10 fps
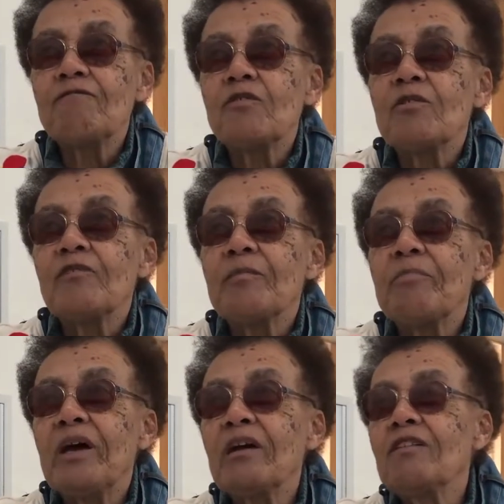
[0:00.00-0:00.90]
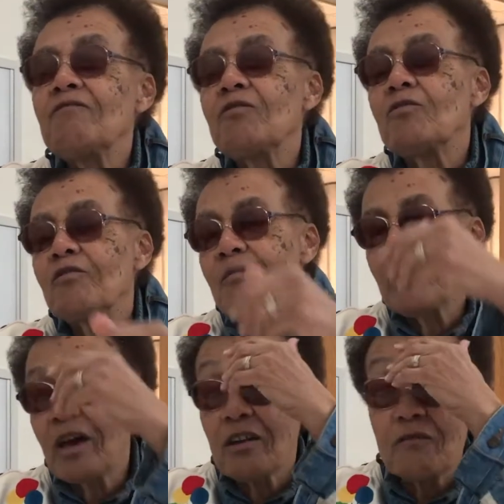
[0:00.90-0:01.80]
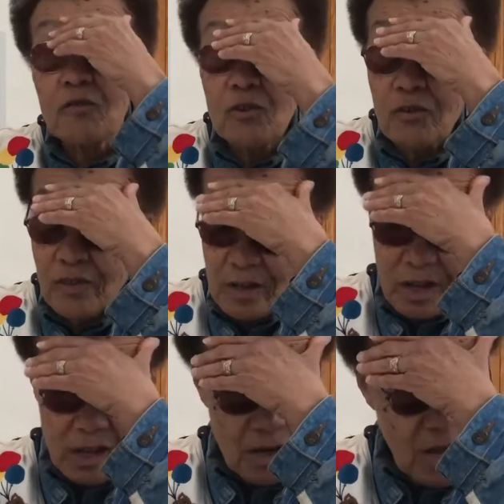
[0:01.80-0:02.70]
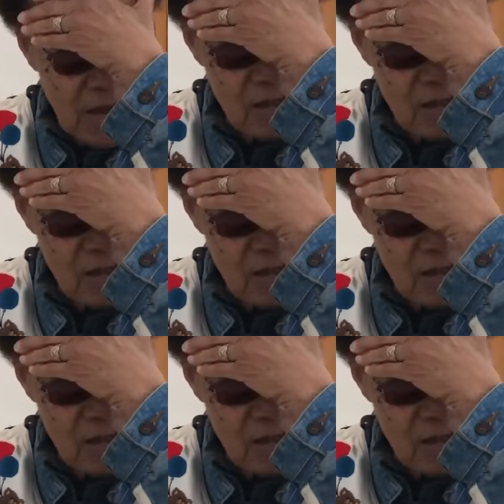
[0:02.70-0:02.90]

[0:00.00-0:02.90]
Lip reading: forth and back and forth and back and forth. And I